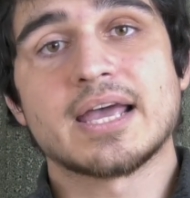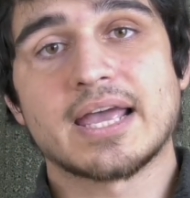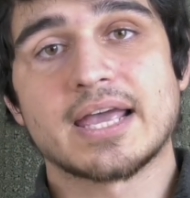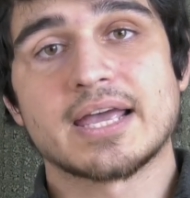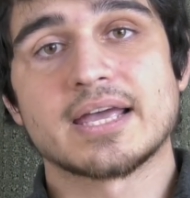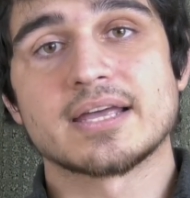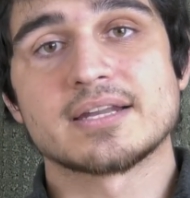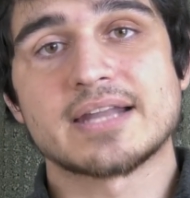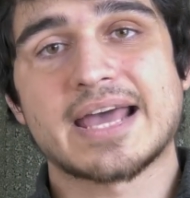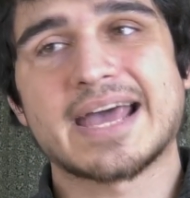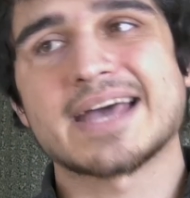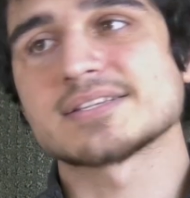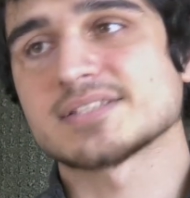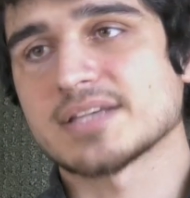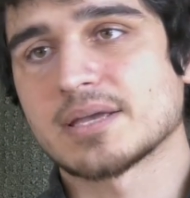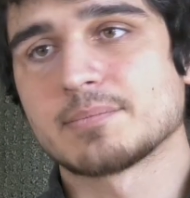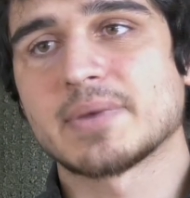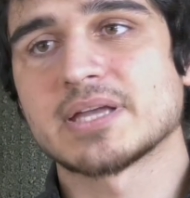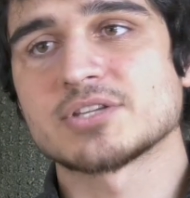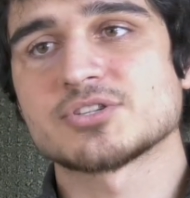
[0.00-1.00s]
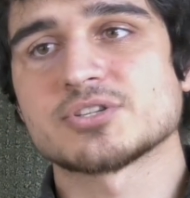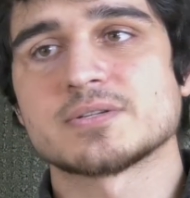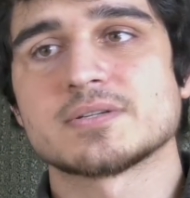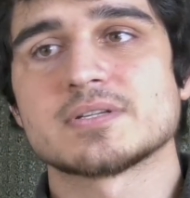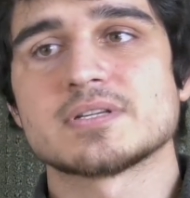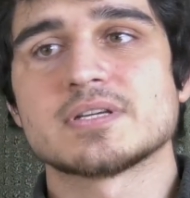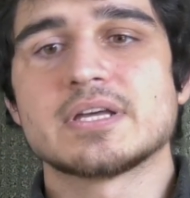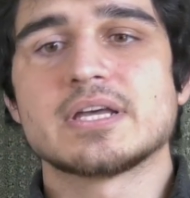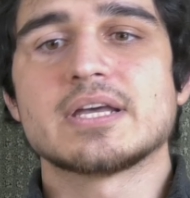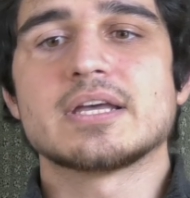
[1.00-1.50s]
And as I
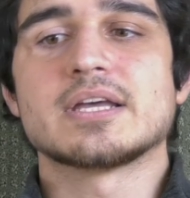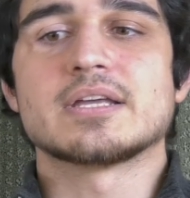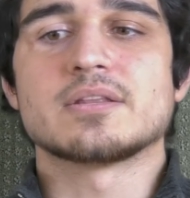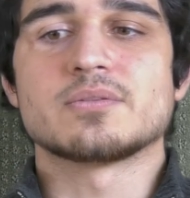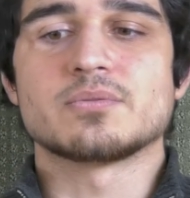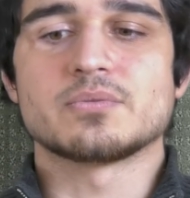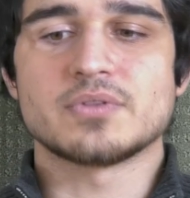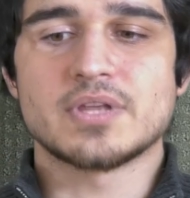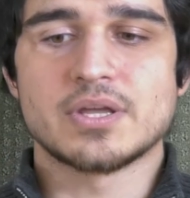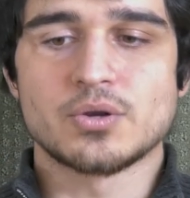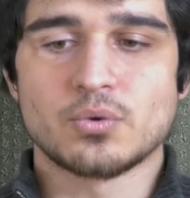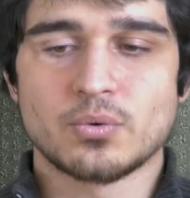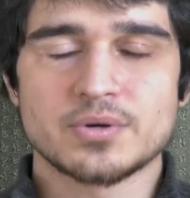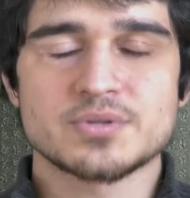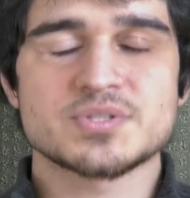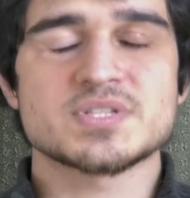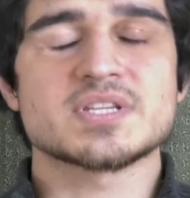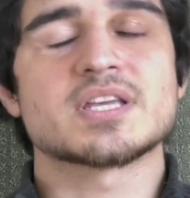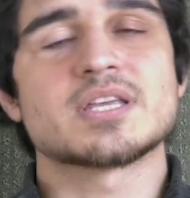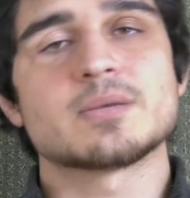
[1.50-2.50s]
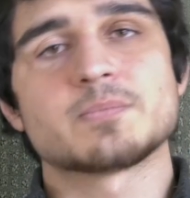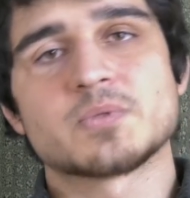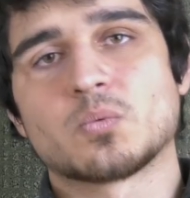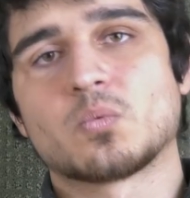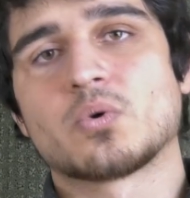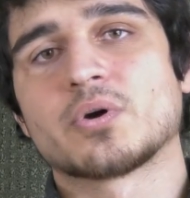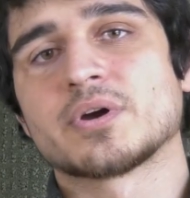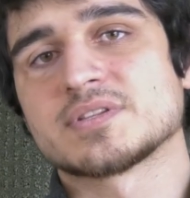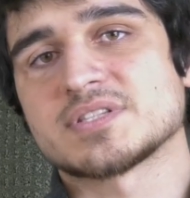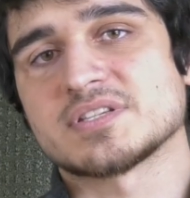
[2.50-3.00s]
mentioned, in order to keep the
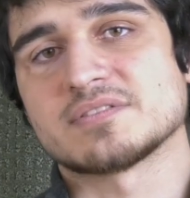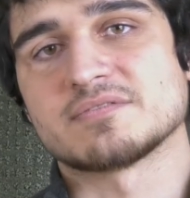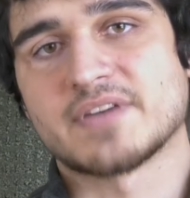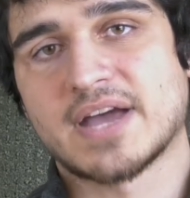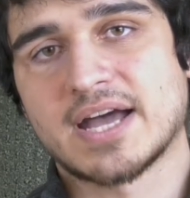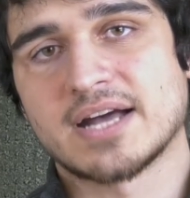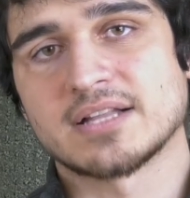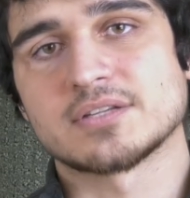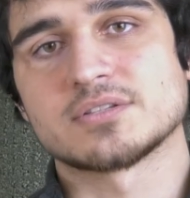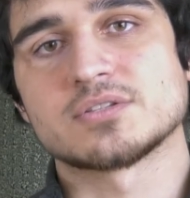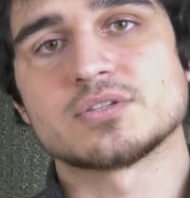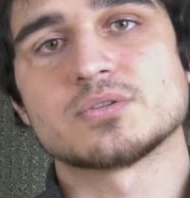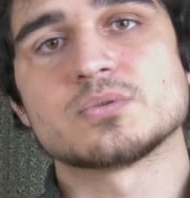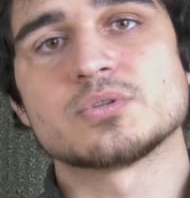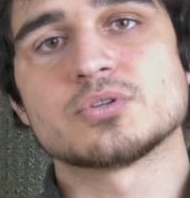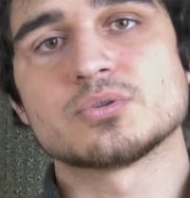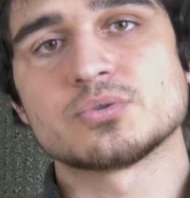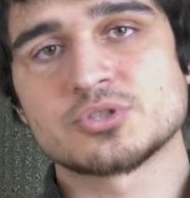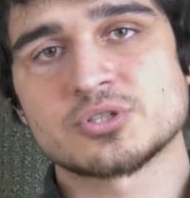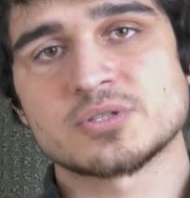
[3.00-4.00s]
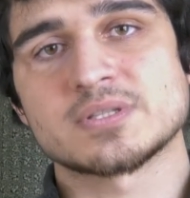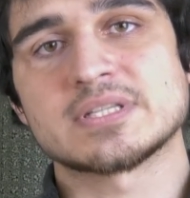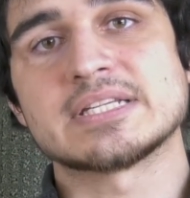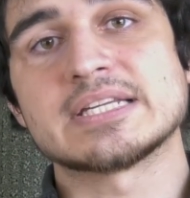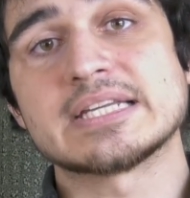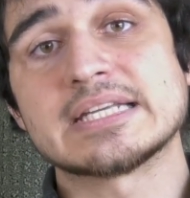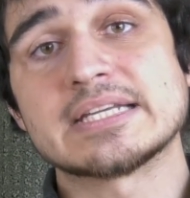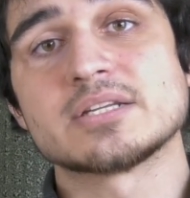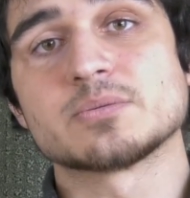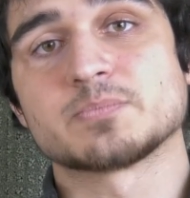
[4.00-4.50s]
warranty valid, you usually
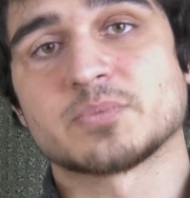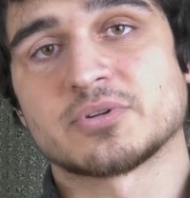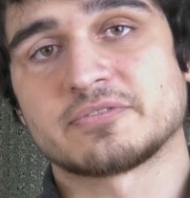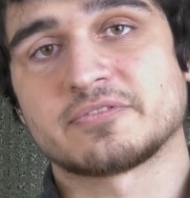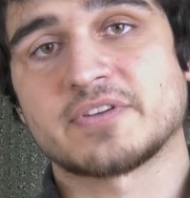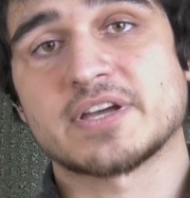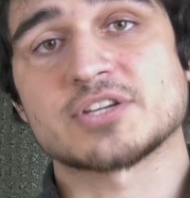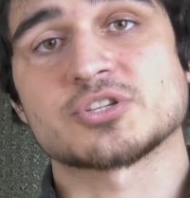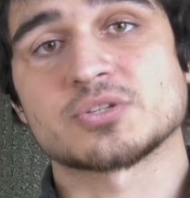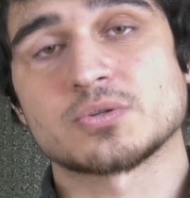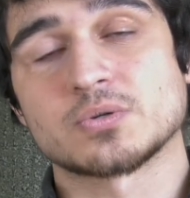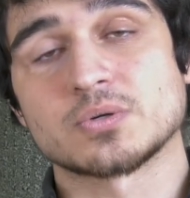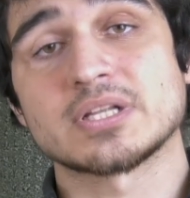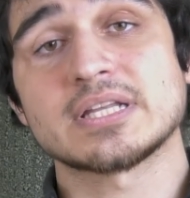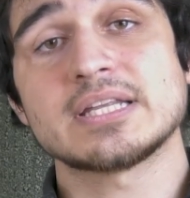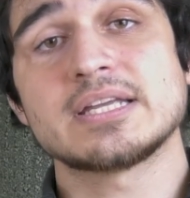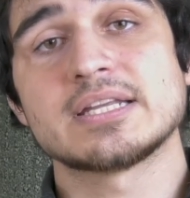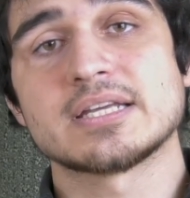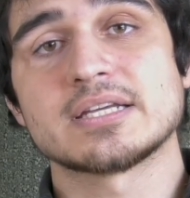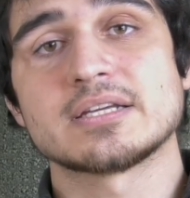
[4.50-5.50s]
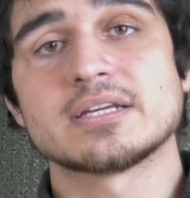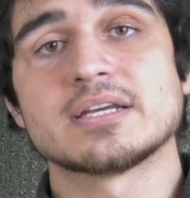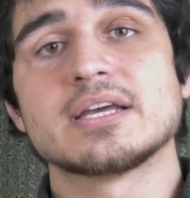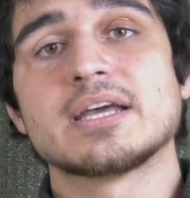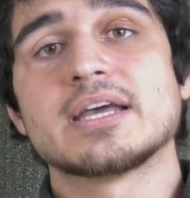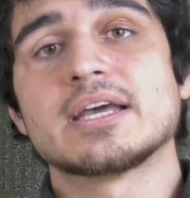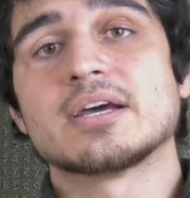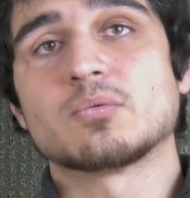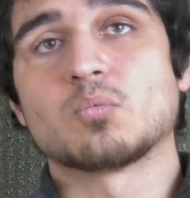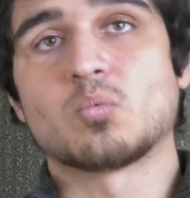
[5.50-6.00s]
need a professional cleaning
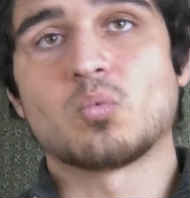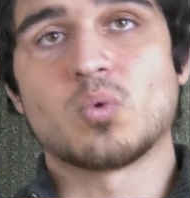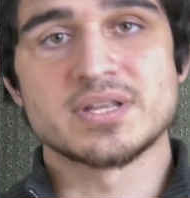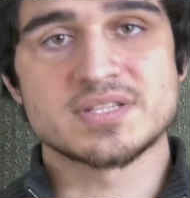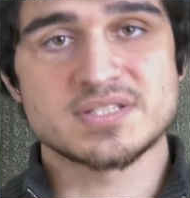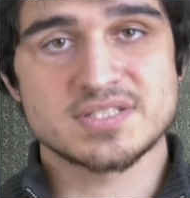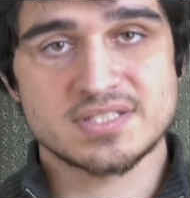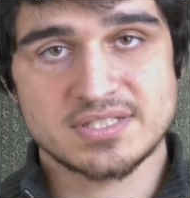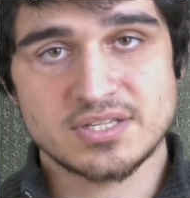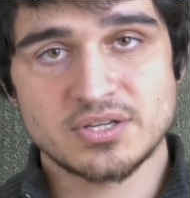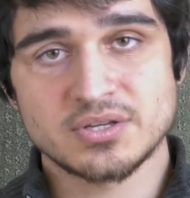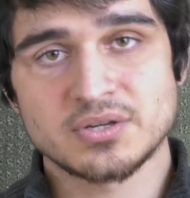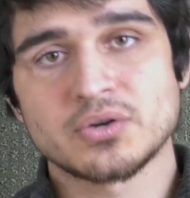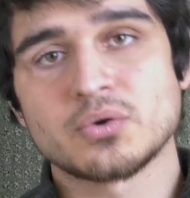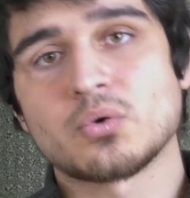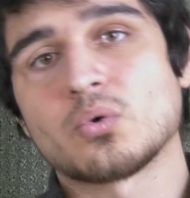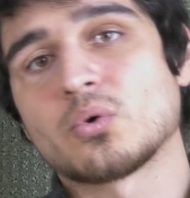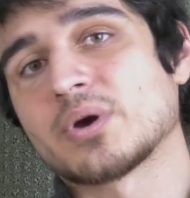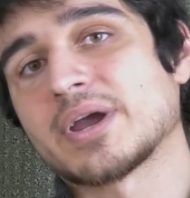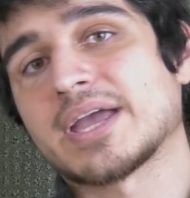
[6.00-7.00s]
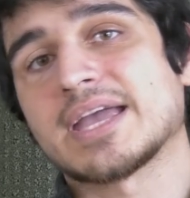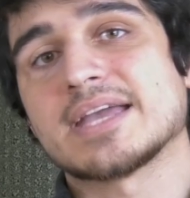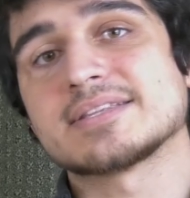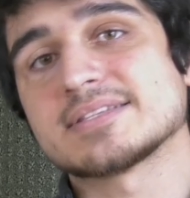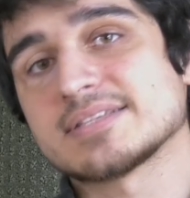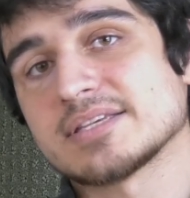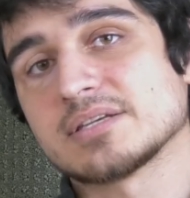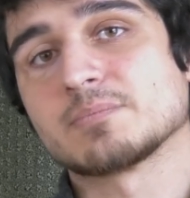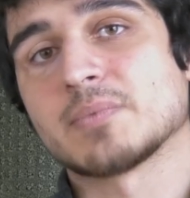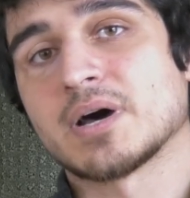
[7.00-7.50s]
once a year or
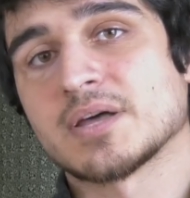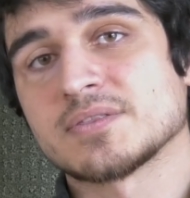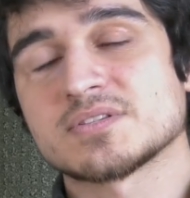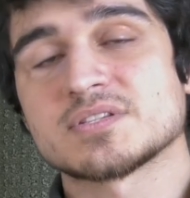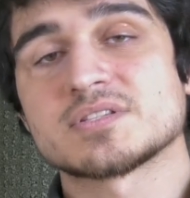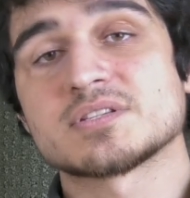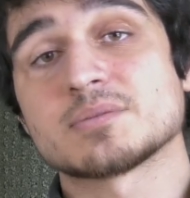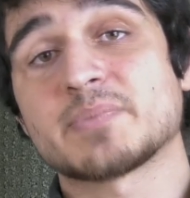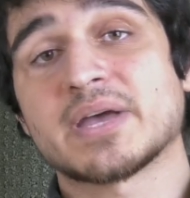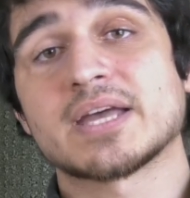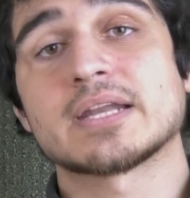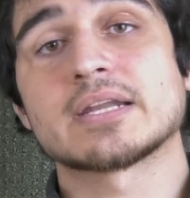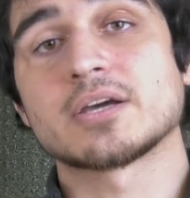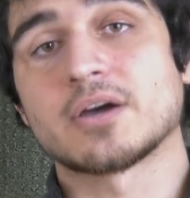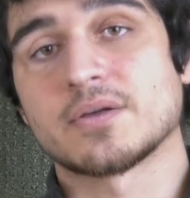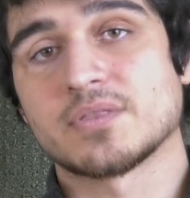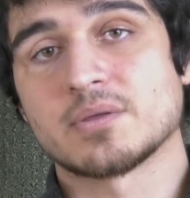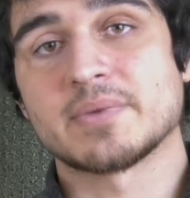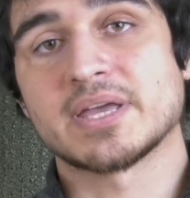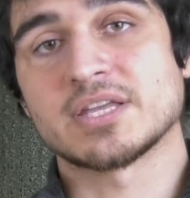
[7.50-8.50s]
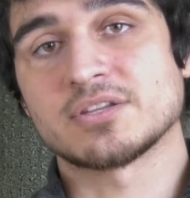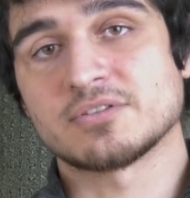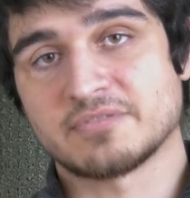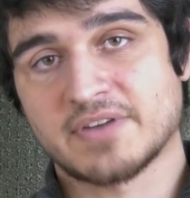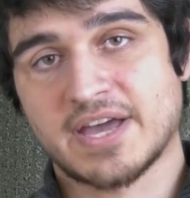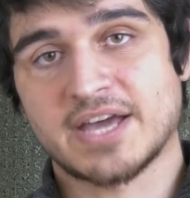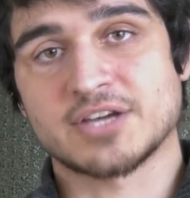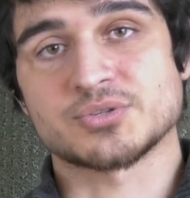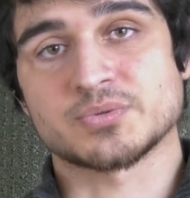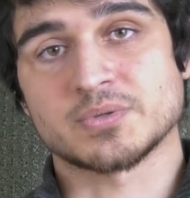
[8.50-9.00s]
18 months, depending on the
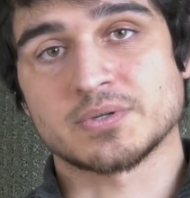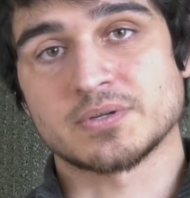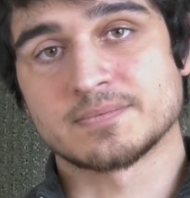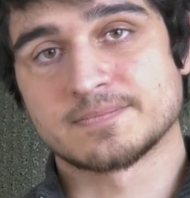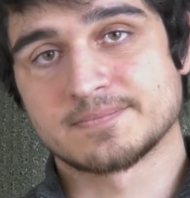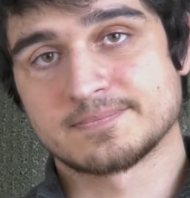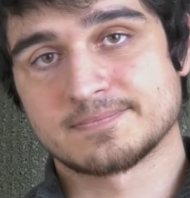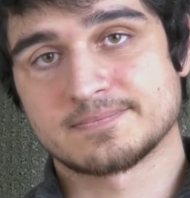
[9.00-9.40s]
manufacturer.